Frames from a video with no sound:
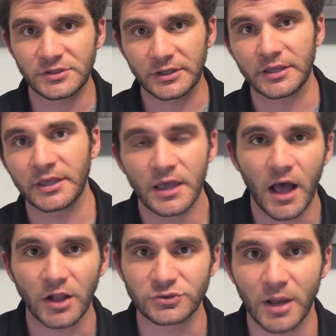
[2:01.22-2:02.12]
the link.
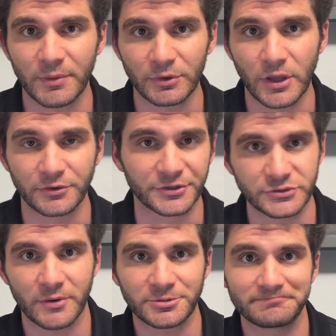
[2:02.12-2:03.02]
I'll drop it below in the
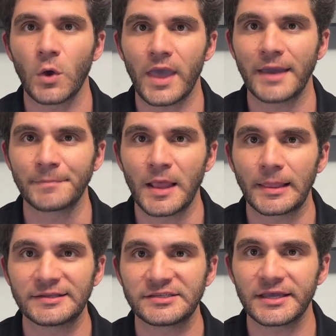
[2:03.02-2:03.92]
description. Okay,
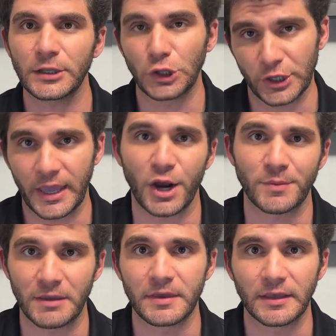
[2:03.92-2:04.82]
let's take a look at
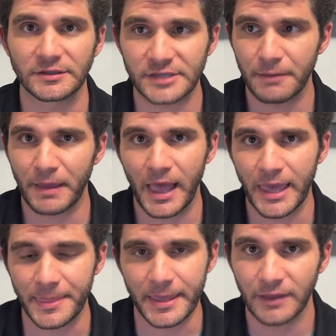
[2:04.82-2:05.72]
Airbnb. Let's get
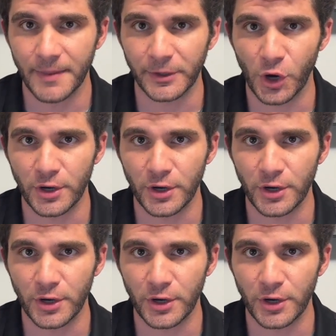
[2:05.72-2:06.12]
behind the curtain